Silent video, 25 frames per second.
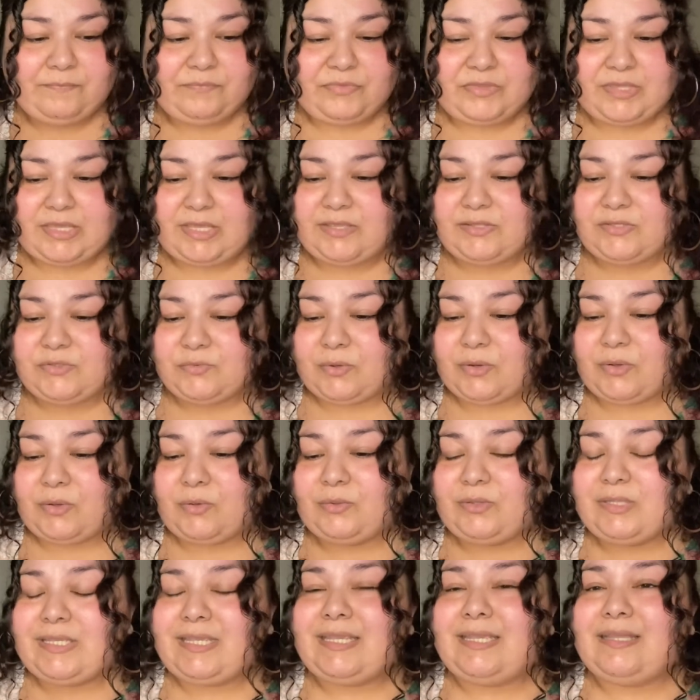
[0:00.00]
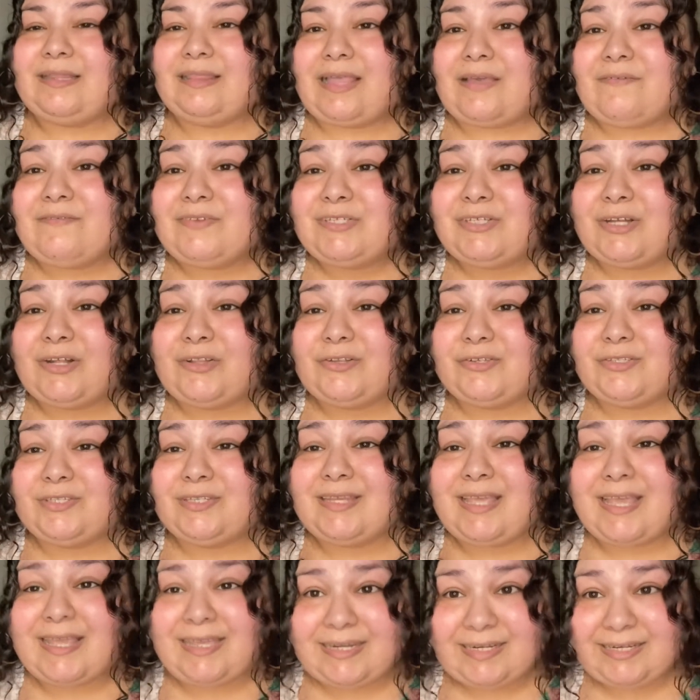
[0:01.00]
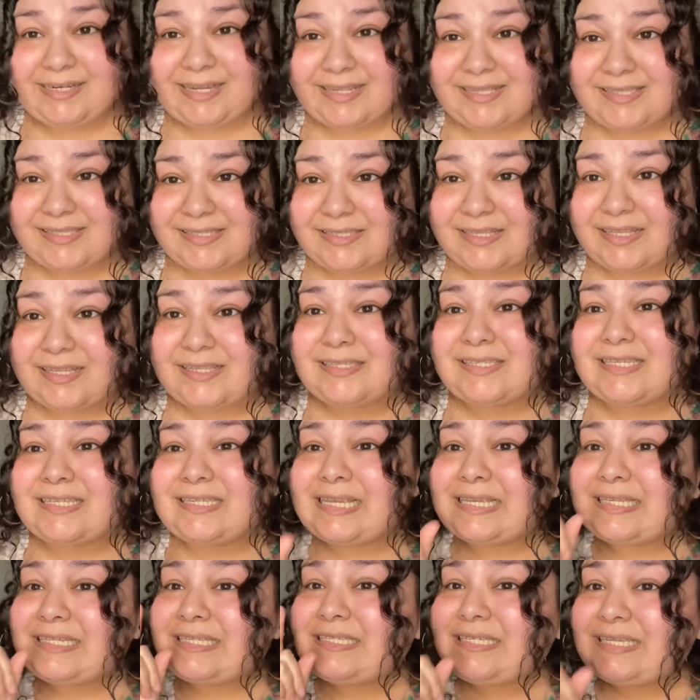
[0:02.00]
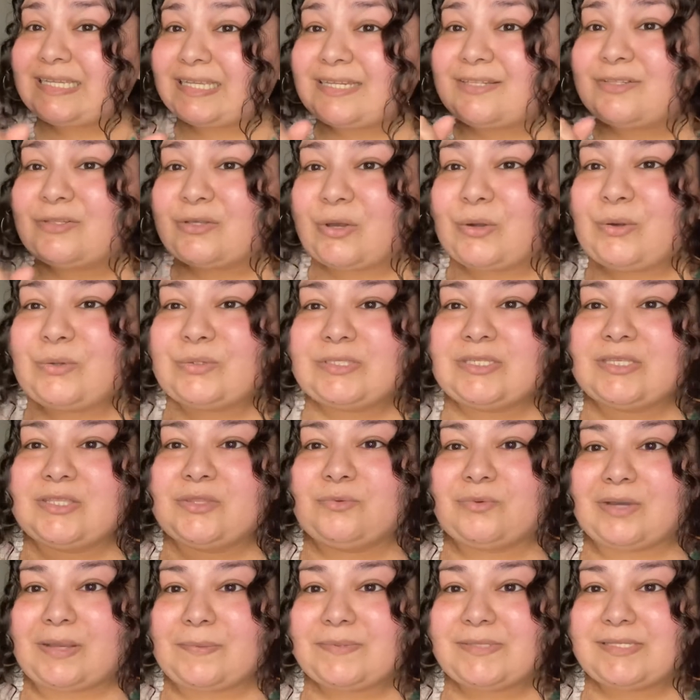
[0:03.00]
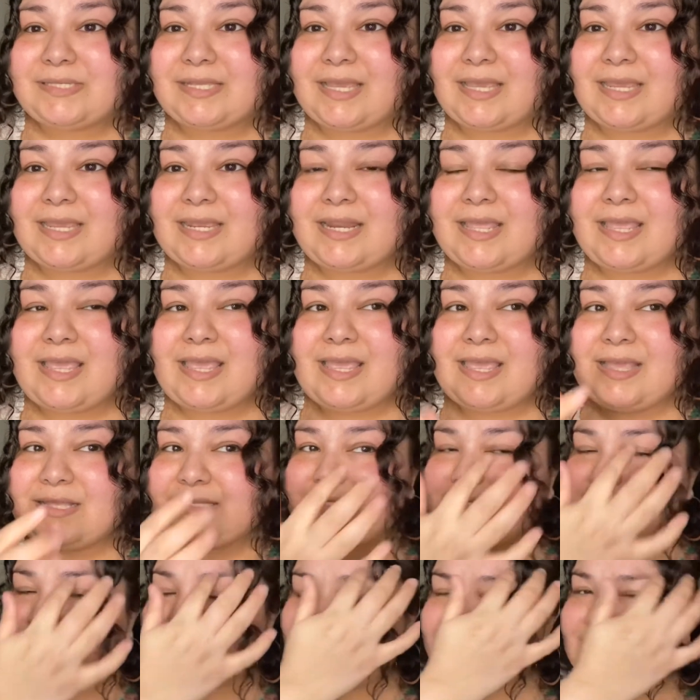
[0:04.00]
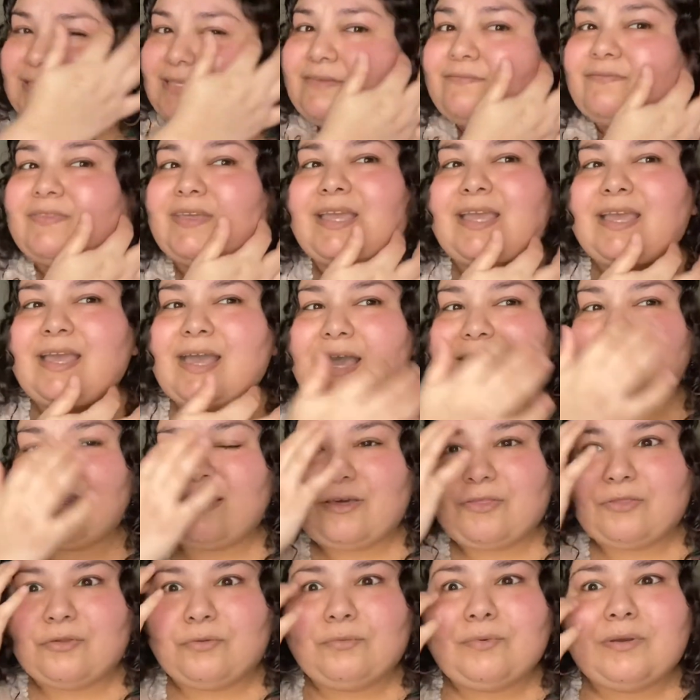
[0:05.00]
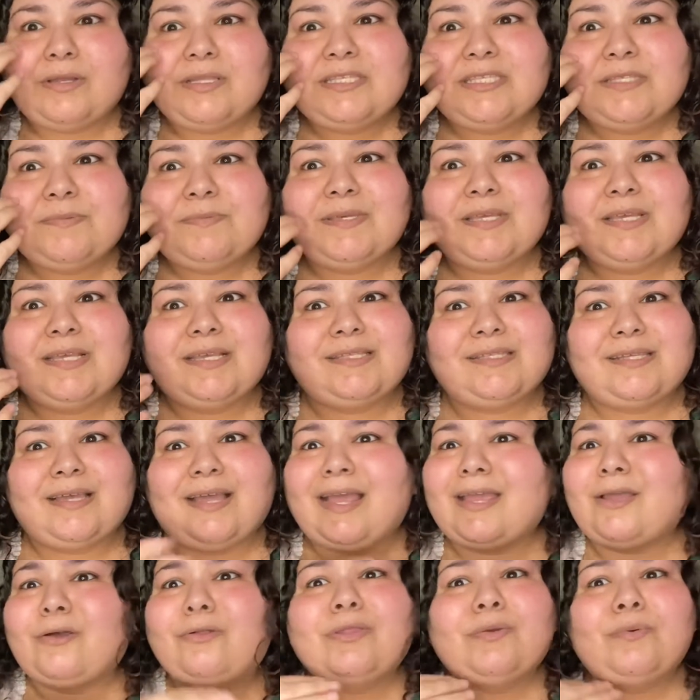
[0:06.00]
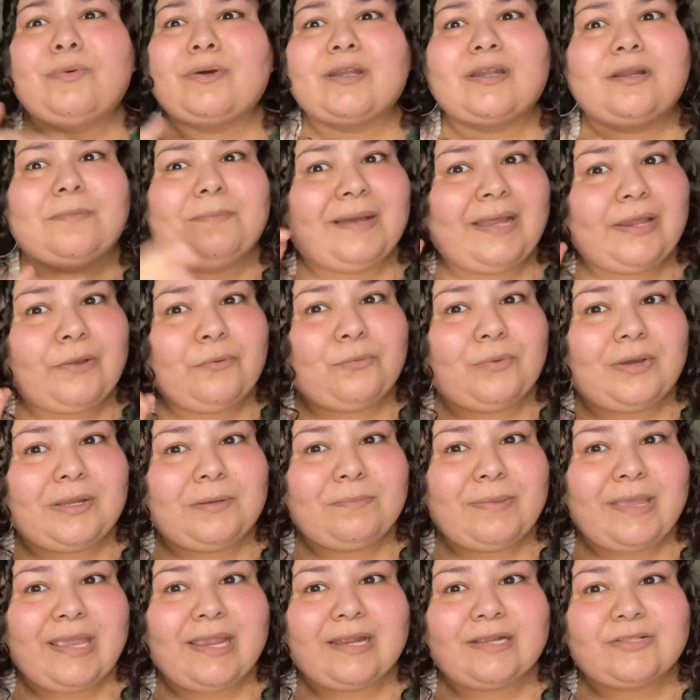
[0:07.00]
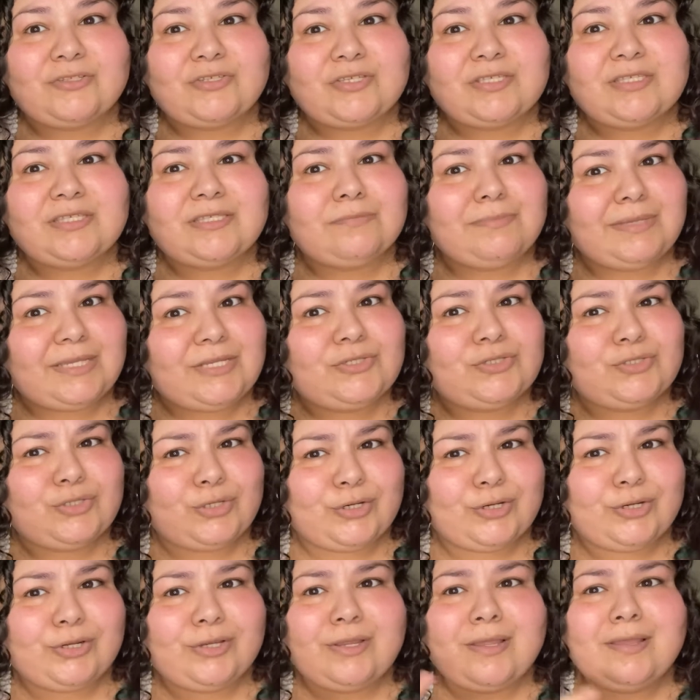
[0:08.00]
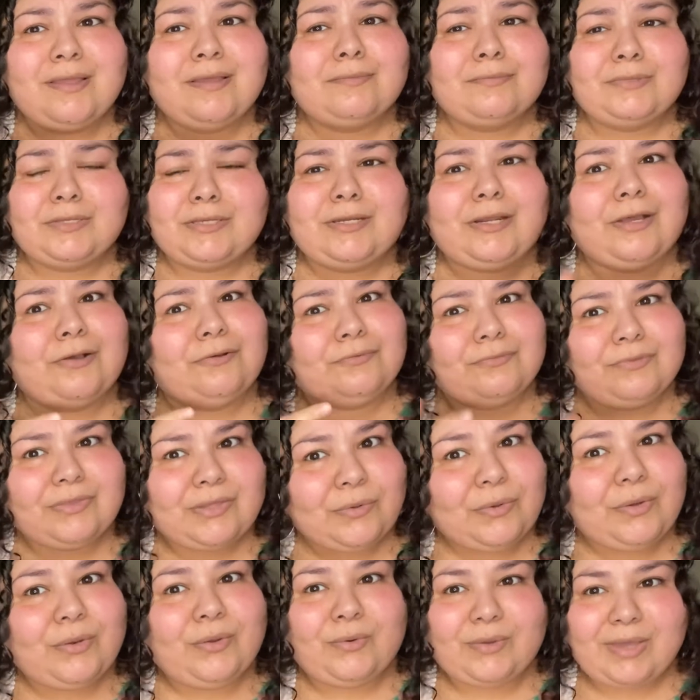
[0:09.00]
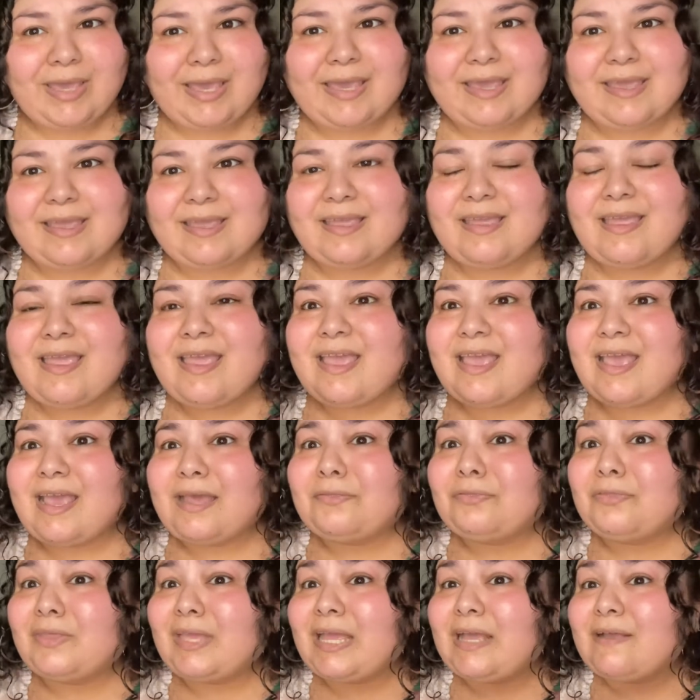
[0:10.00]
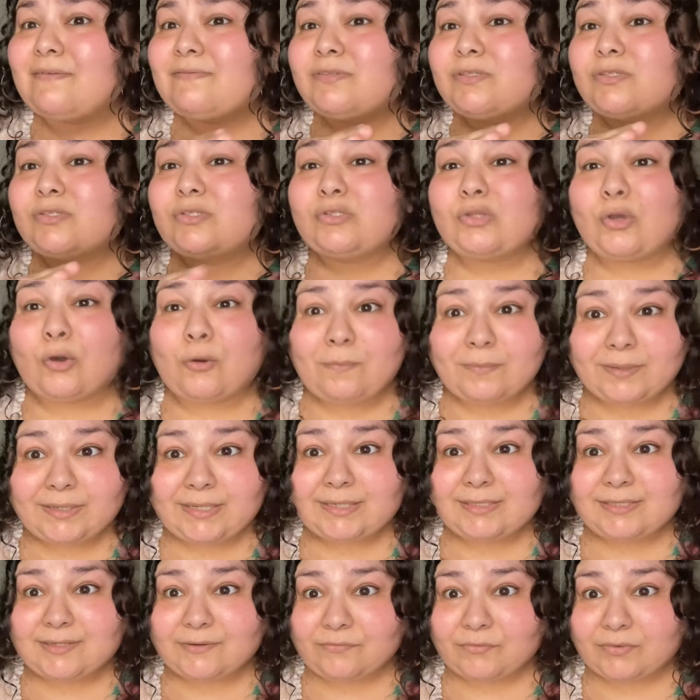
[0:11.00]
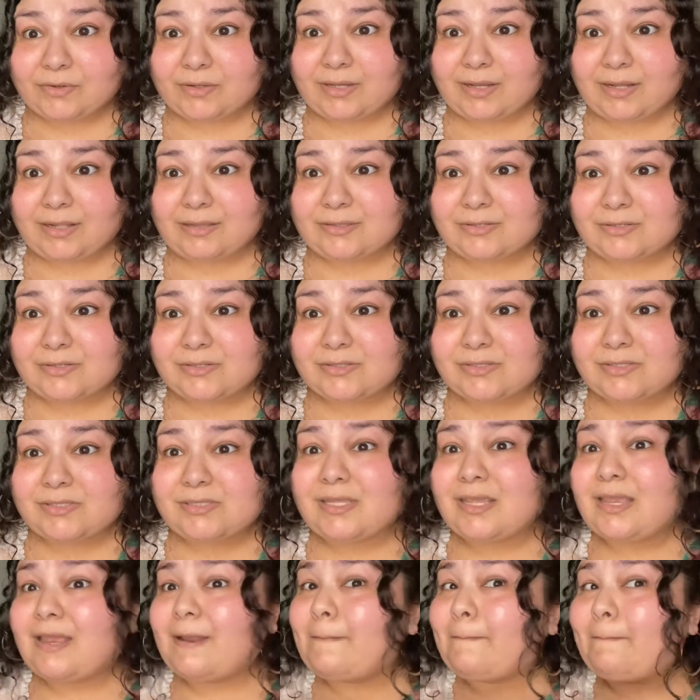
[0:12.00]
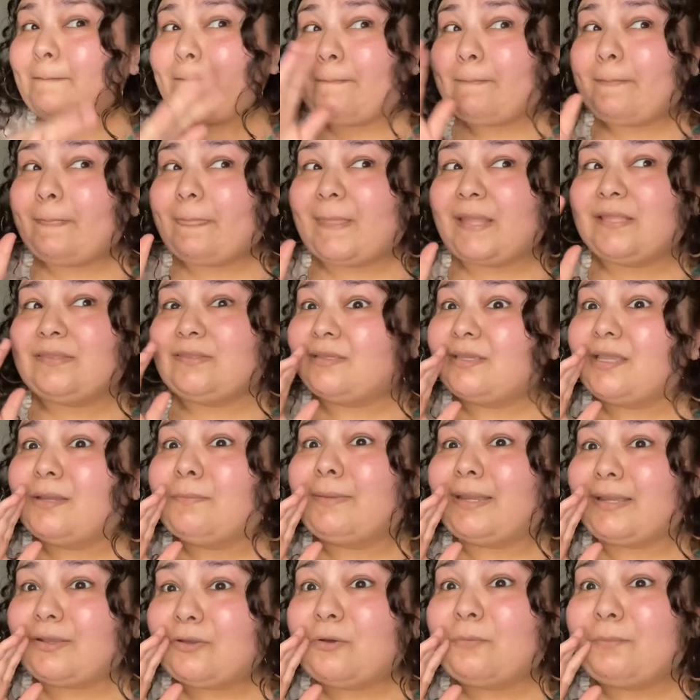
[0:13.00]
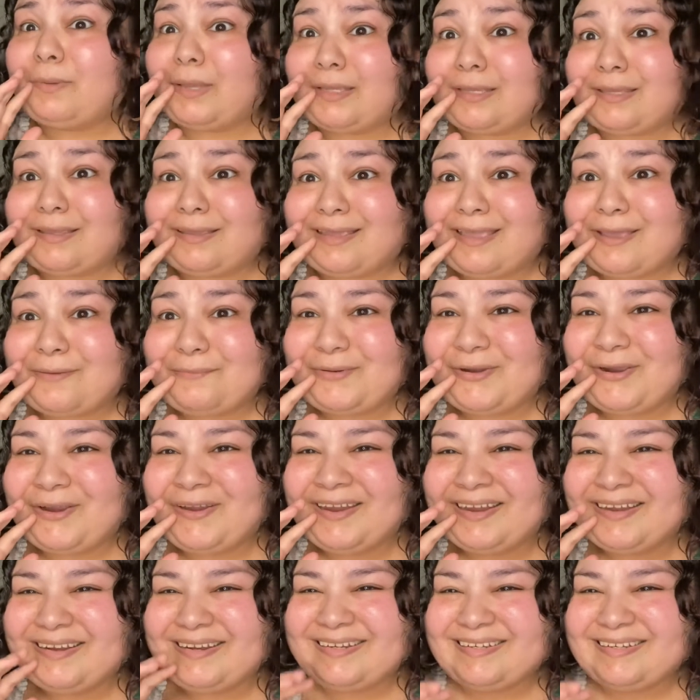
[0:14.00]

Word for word: These were only $11.89 and I did go to the website to see if they had other ones because I only wanted to buy one pair just to make sure, you know, they're okay. And they have so many different colors. I think I might go back and get more.